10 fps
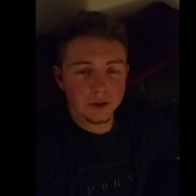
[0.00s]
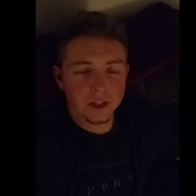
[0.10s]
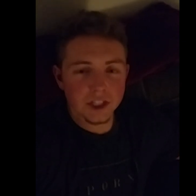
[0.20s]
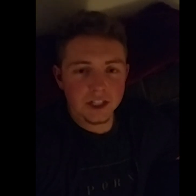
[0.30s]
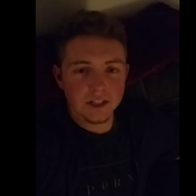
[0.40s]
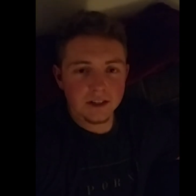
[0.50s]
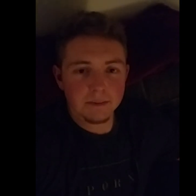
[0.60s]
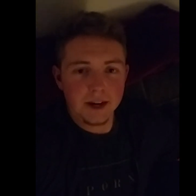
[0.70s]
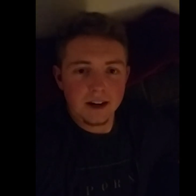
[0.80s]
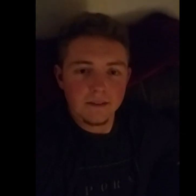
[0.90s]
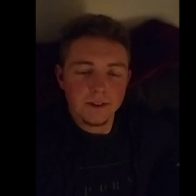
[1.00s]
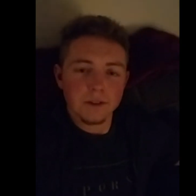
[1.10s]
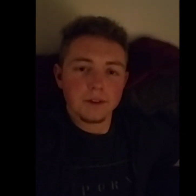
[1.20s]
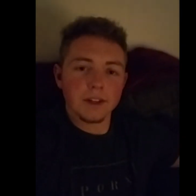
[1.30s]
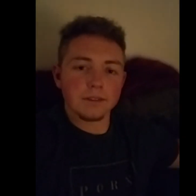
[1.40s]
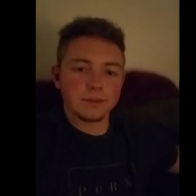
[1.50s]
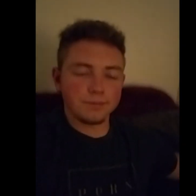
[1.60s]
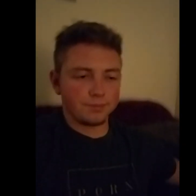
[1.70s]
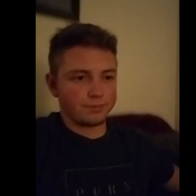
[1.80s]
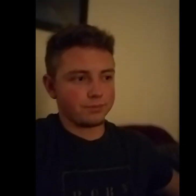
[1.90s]
Only you can judge the amount of effort you
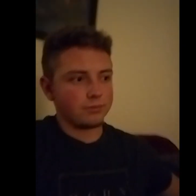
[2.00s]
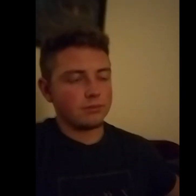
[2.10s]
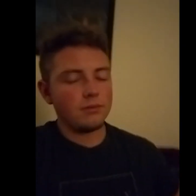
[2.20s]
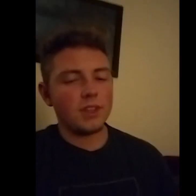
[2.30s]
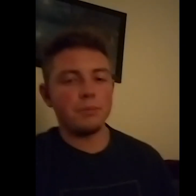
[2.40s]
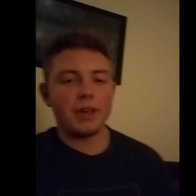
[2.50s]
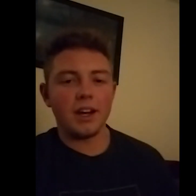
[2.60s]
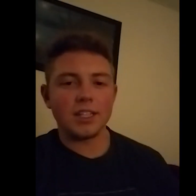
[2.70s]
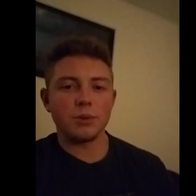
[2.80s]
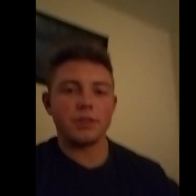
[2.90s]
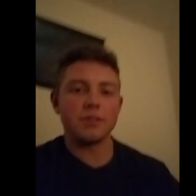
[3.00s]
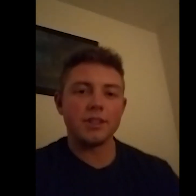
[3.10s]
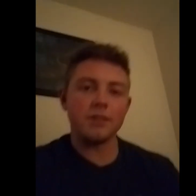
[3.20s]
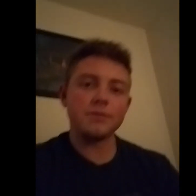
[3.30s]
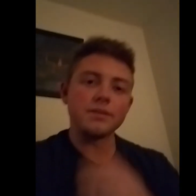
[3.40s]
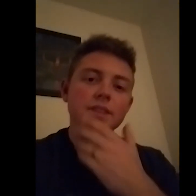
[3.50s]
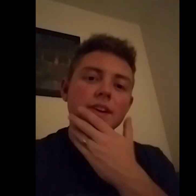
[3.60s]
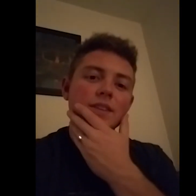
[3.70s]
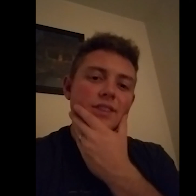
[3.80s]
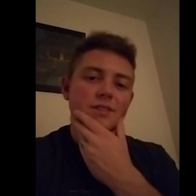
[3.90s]
give. Be honest with
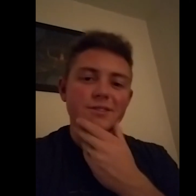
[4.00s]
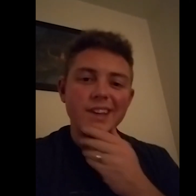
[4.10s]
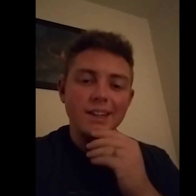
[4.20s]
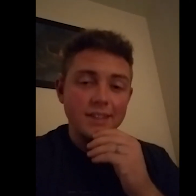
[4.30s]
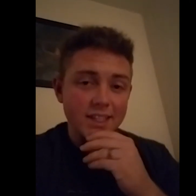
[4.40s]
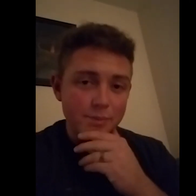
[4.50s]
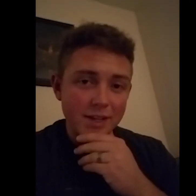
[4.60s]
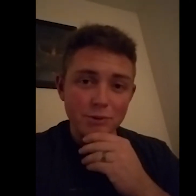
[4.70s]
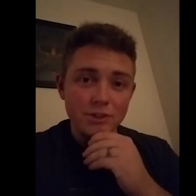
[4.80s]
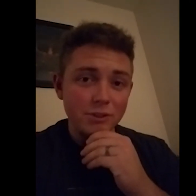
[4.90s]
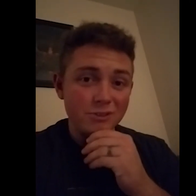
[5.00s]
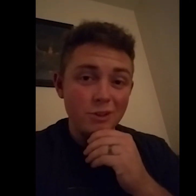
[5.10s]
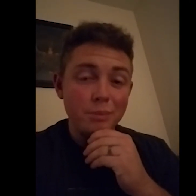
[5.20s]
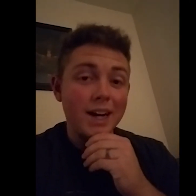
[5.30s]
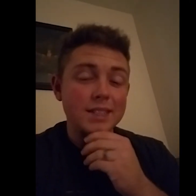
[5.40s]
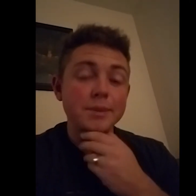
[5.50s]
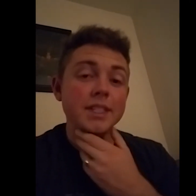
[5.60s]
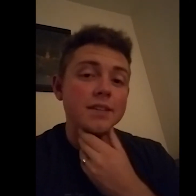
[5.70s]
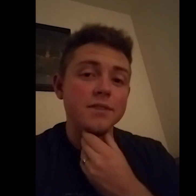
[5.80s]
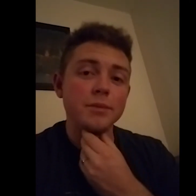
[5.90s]
yourself, give it everything you got. Get the best results you
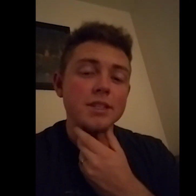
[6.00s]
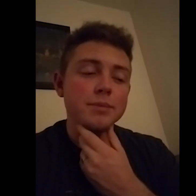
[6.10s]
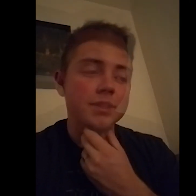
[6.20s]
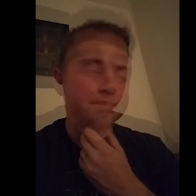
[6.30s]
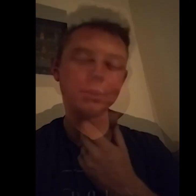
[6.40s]
can possibly get.